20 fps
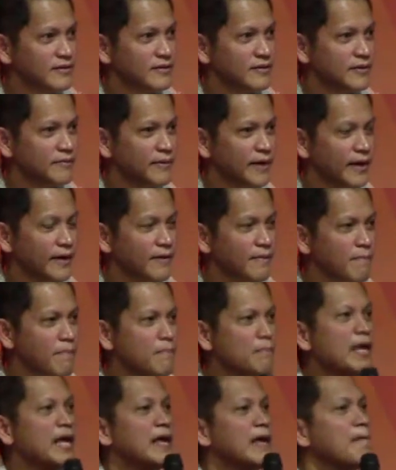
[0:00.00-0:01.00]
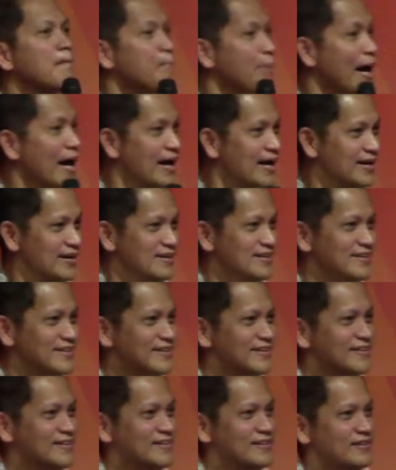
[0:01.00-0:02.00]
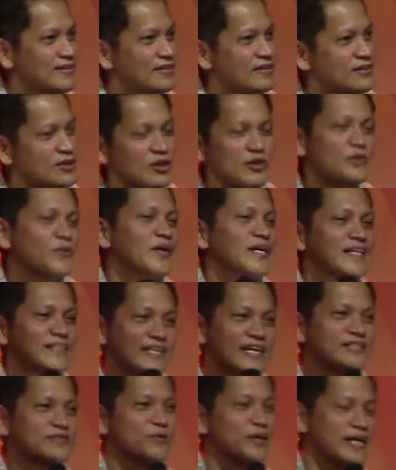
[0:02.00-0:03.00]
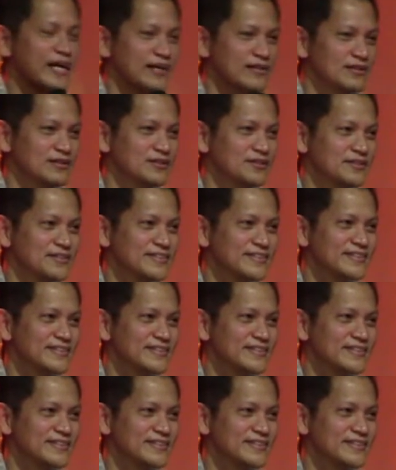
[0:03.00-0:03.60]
Diba? May impact. So that's what I do.